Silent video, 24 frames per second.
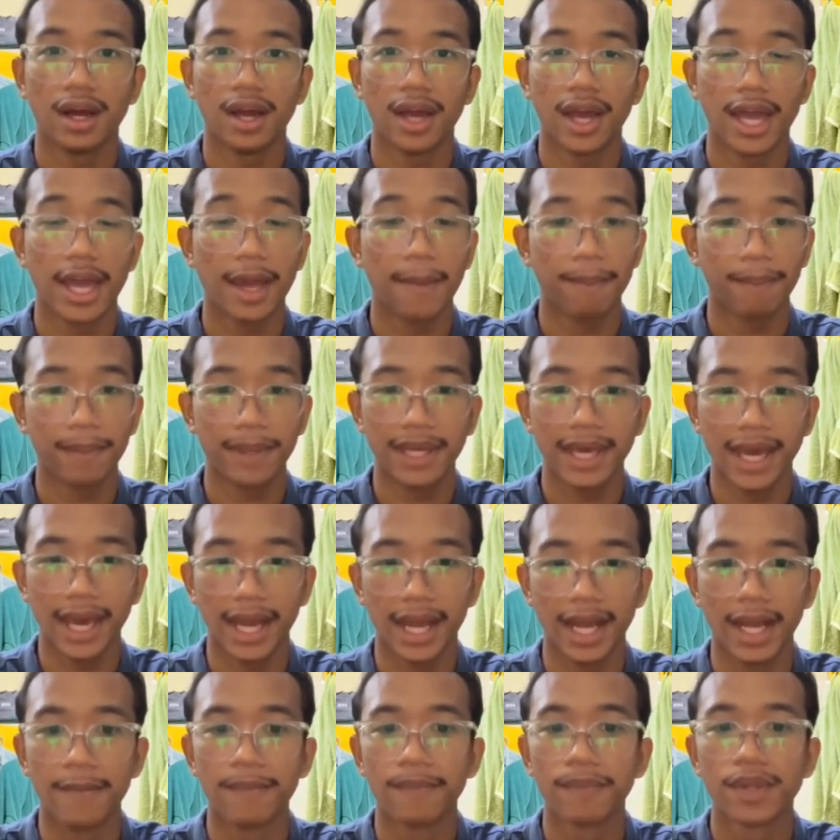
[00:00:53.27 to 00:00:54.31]
APL.
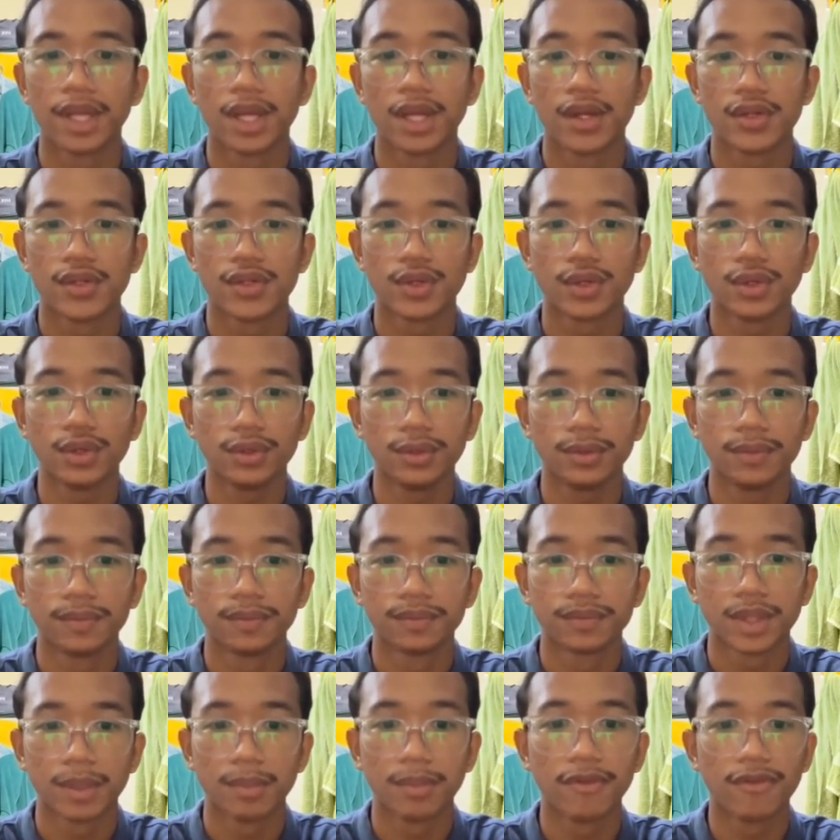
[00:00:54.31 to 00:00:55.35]
So,
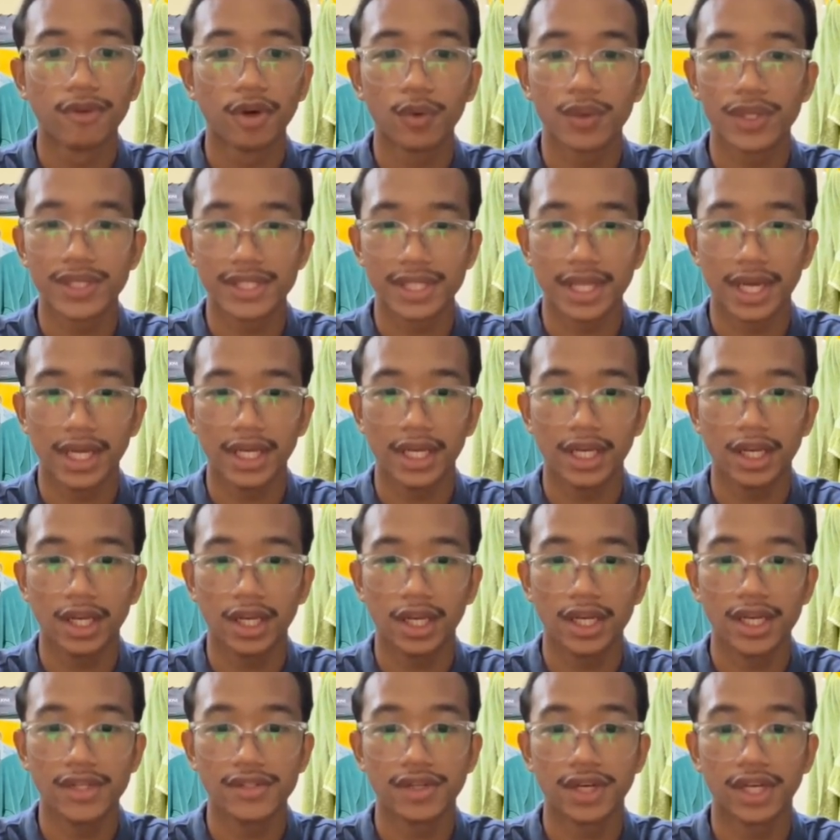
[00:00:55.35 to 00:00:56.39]
before we start,
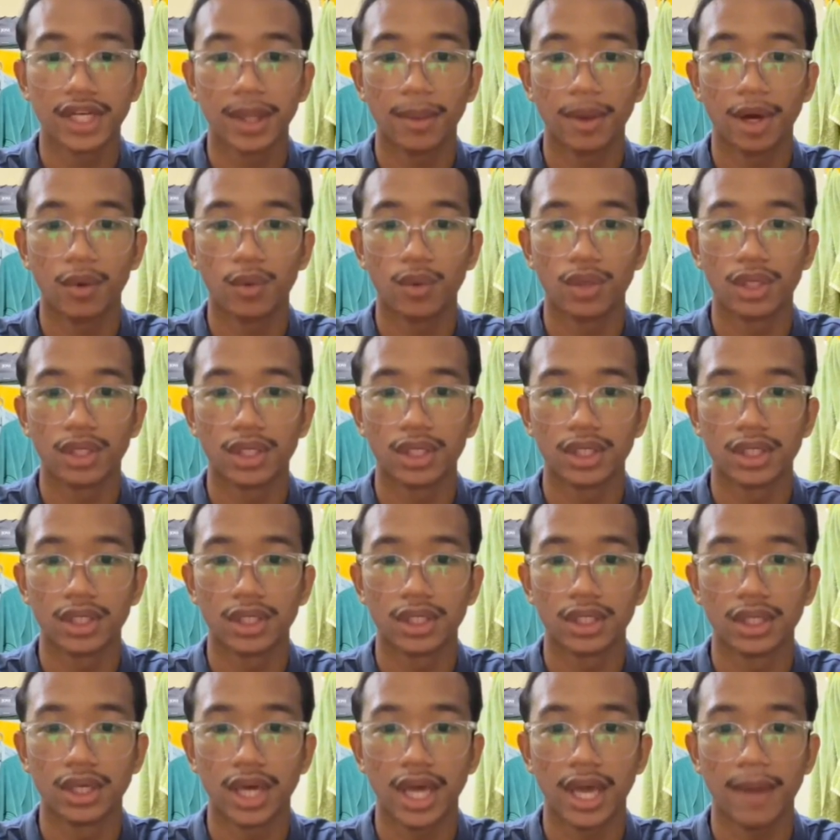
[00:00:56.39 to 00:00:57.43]
let's recap
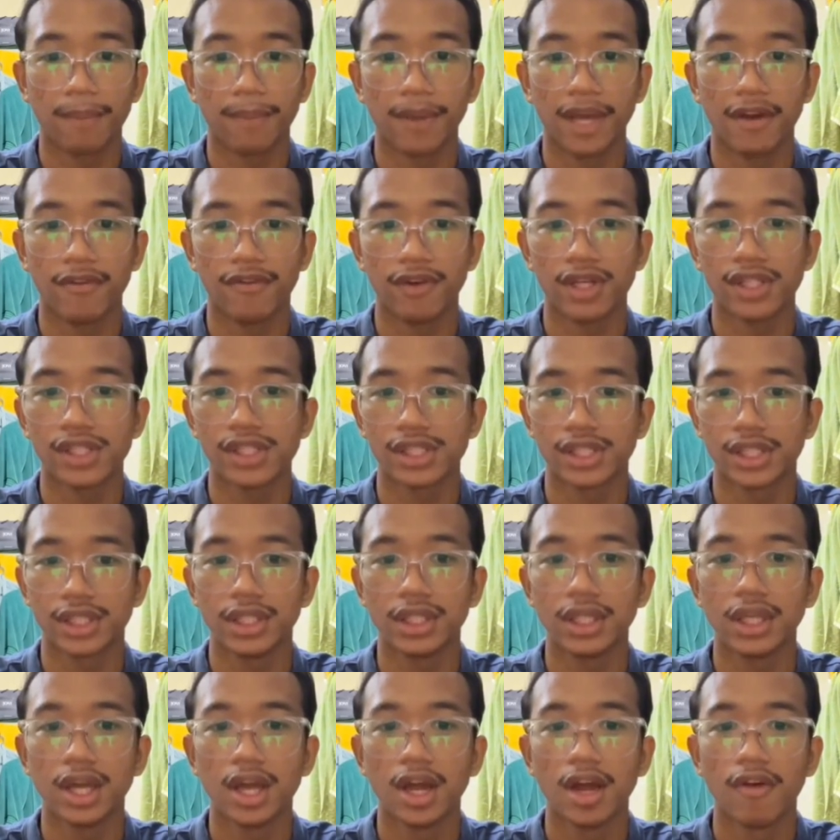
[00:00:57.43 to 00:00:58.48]
our APL function
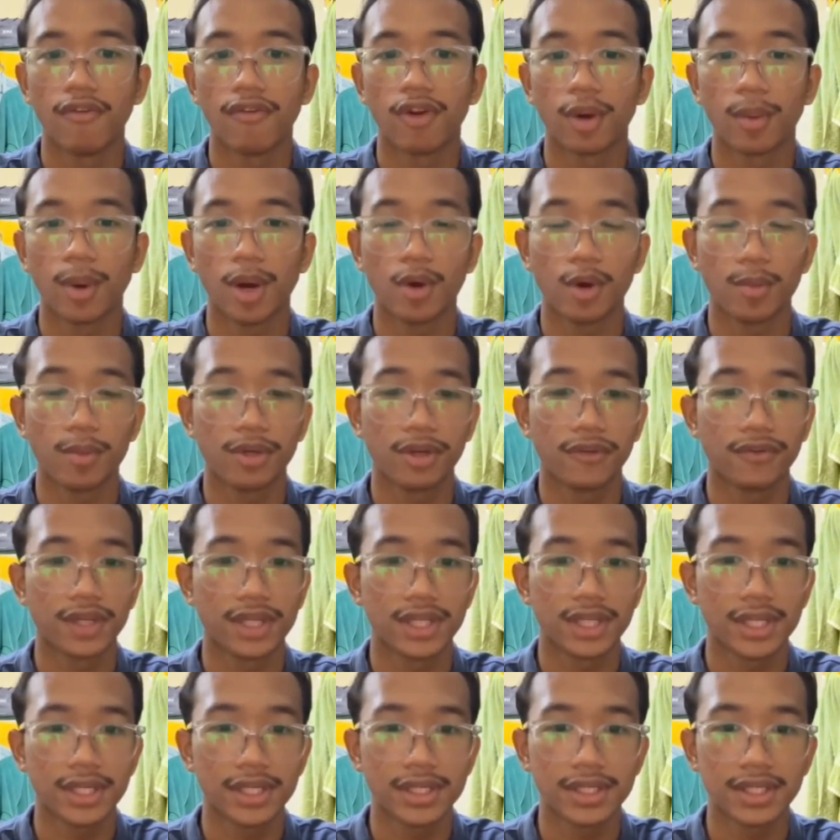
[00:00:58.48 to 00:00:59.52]
from our
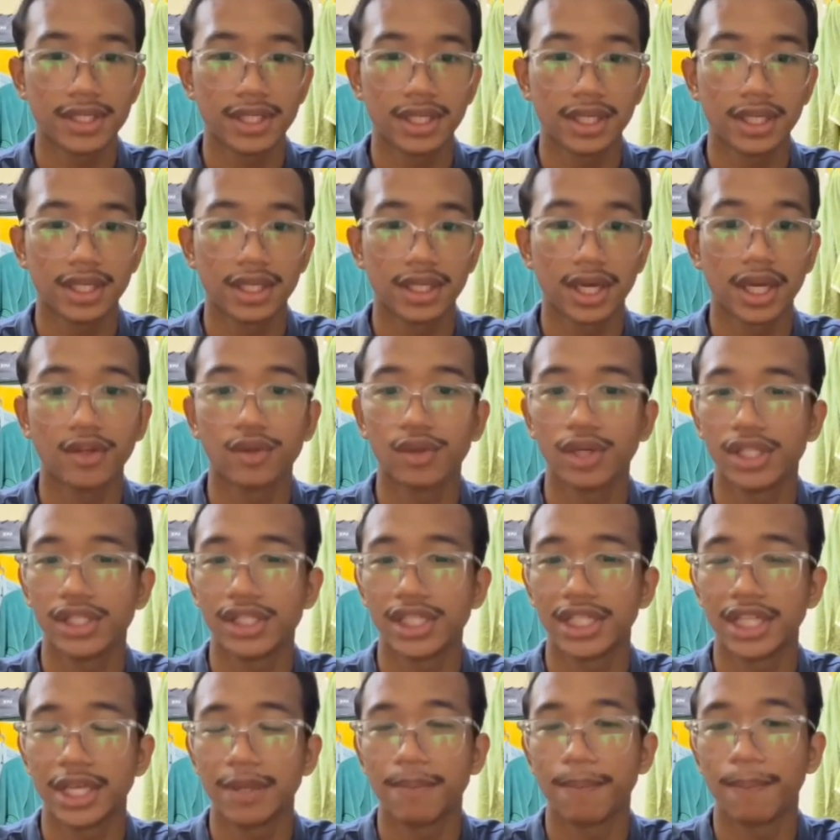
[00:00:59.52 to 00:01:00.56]
previous
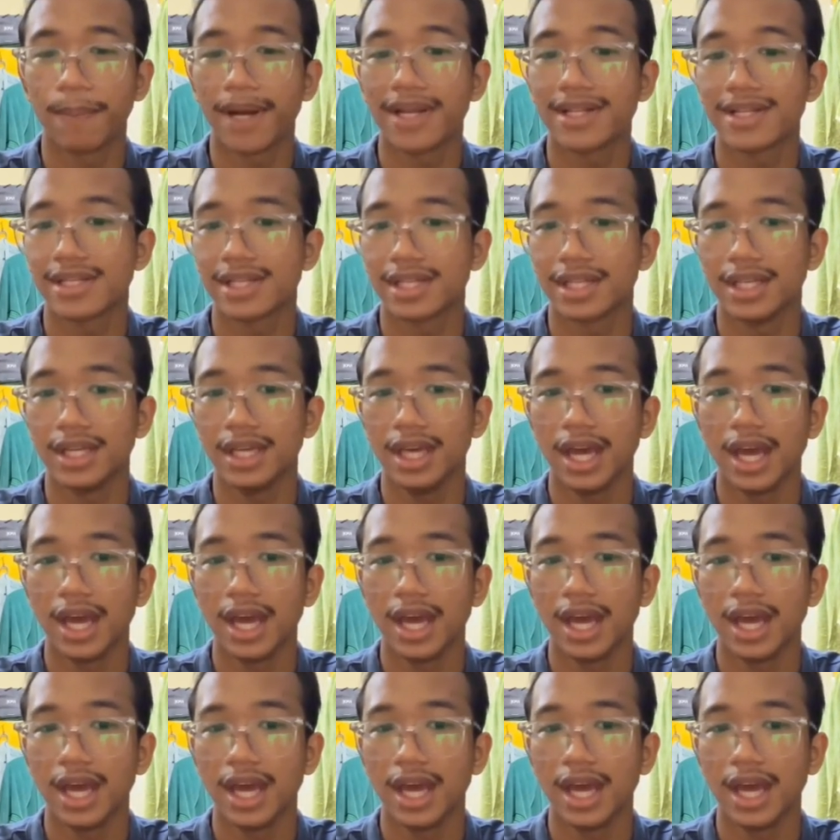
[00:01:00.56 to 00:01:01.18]
calculation in part C.